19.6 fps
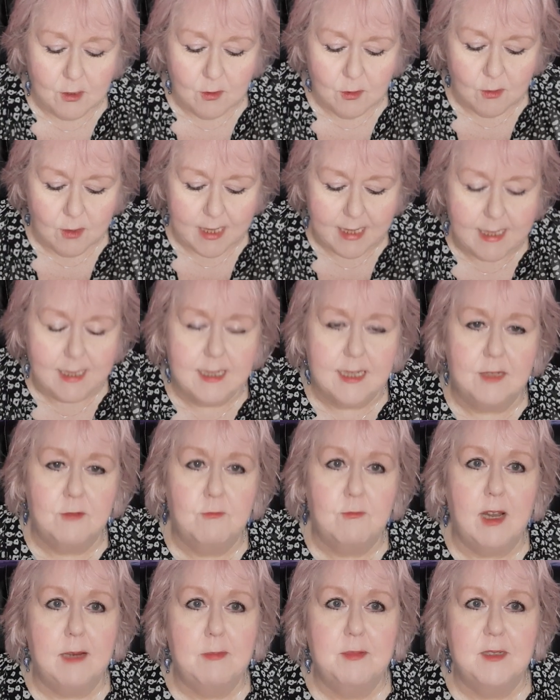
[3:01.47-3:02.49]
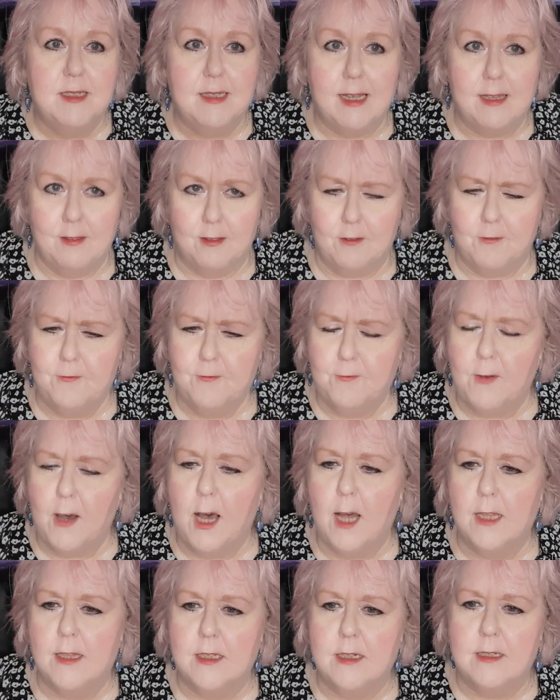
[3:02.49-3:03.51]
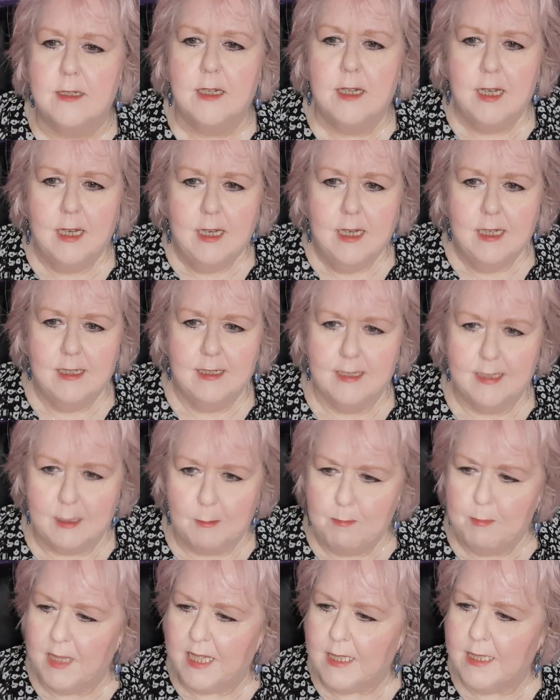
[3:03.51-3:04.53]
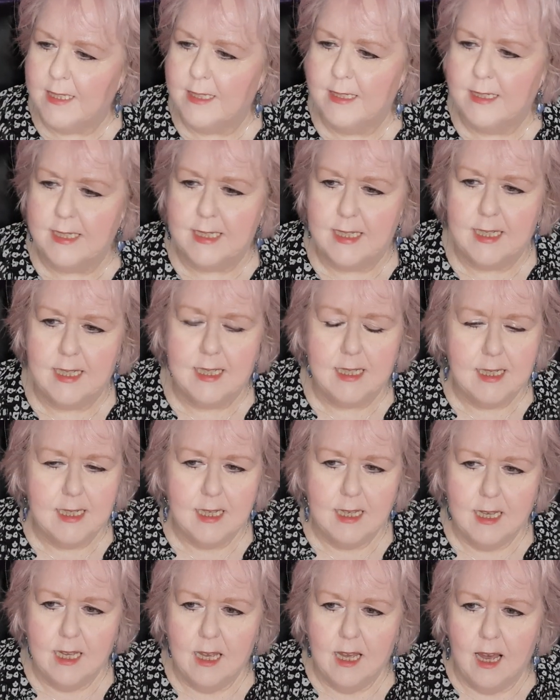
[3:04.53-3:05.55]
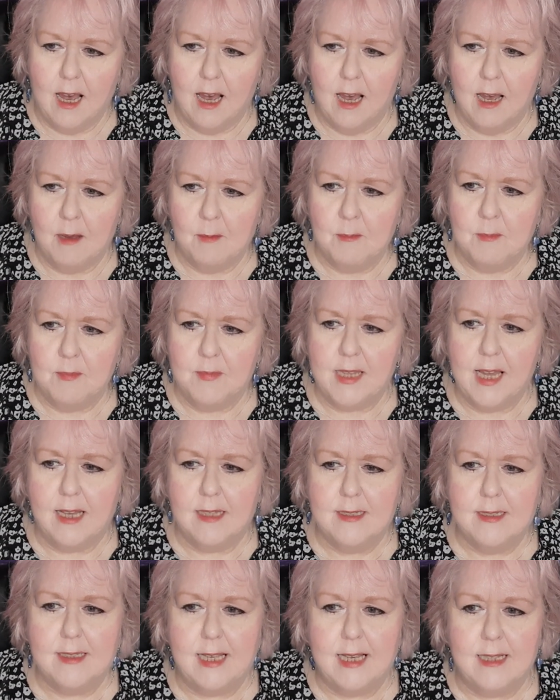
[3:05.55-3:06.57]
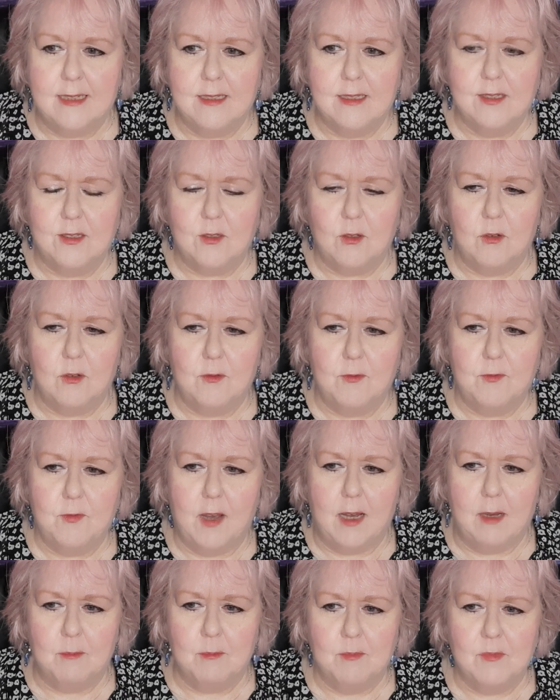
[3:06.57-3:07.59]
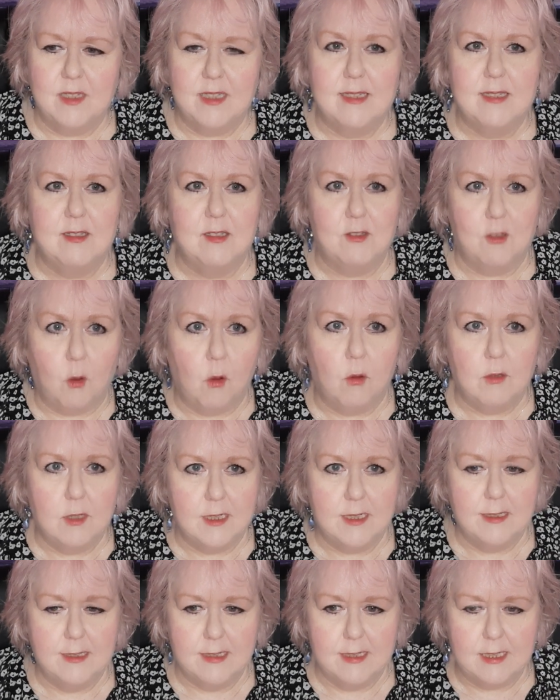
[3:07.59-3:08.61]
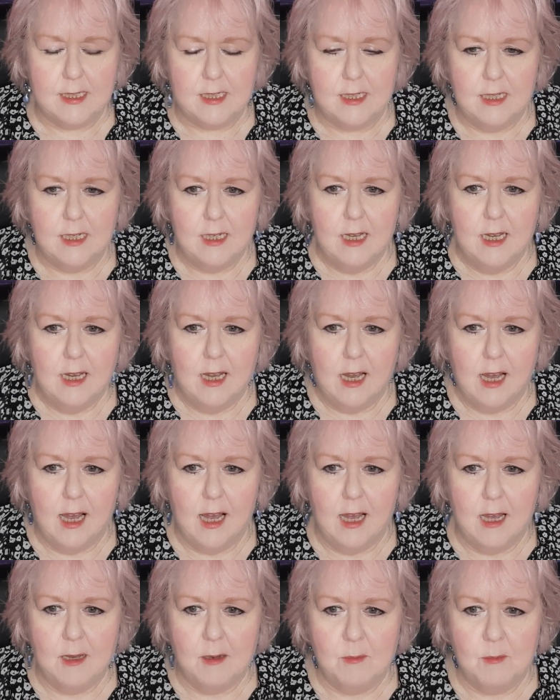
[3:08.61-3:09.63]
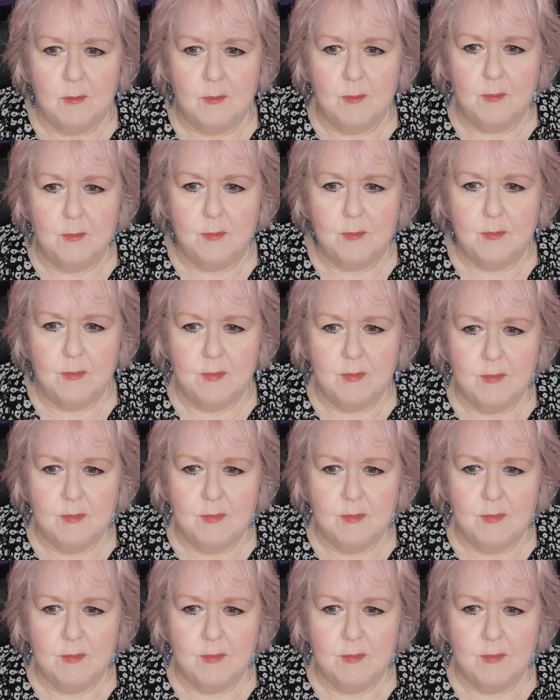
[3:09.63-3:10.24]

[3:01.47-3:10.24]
You know, it can represent the father, stability, that sense of solid, kind